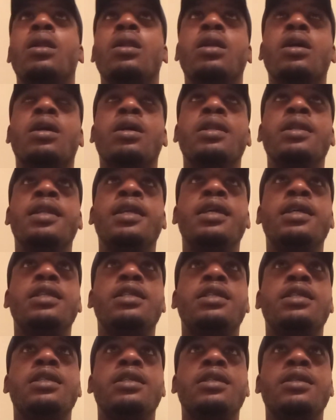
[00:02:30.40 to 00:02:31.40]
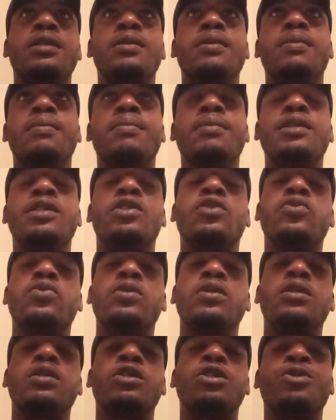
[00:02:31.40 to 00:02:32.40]
the connection
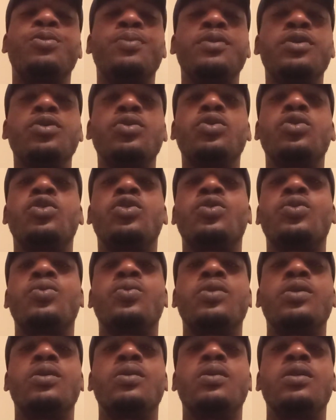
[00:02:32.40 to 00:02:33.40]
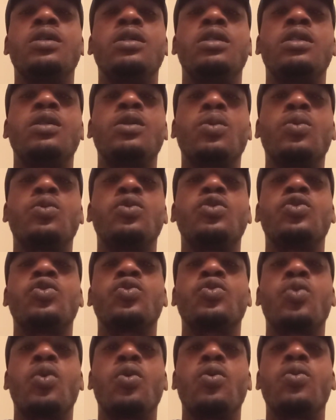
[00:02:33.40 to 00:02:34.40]
between the spiritual realm is so
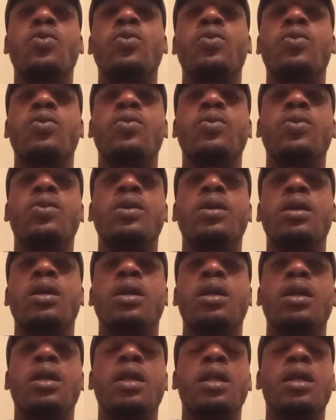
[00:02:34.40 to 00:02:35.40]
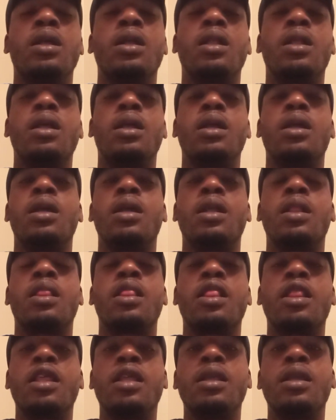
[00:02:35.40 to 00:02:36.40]
strong and
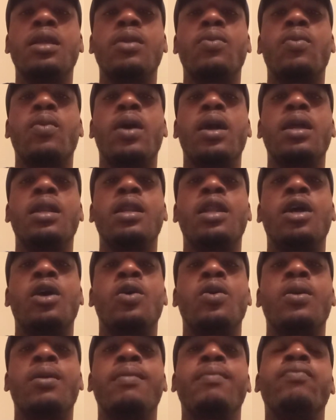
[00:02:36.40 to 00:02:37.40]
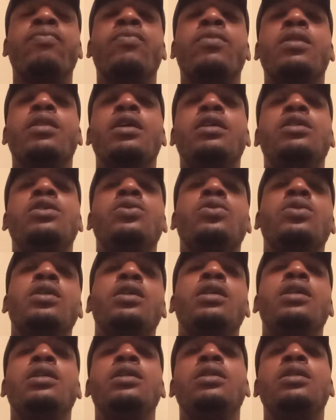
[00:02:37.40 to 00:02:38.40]
thin right now that you
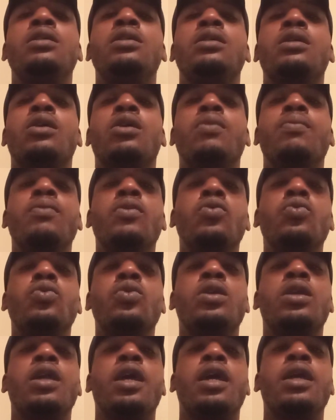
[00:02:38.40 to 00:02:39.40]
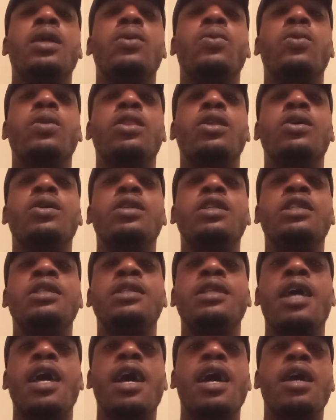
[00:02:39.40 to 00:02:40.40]
can easily communicate with the other
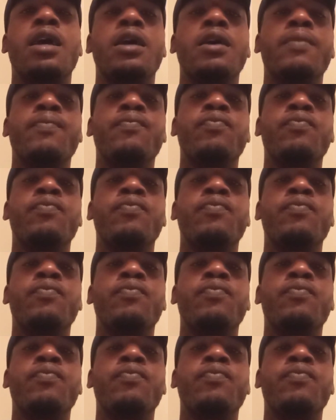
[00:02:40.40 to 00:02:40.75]
side.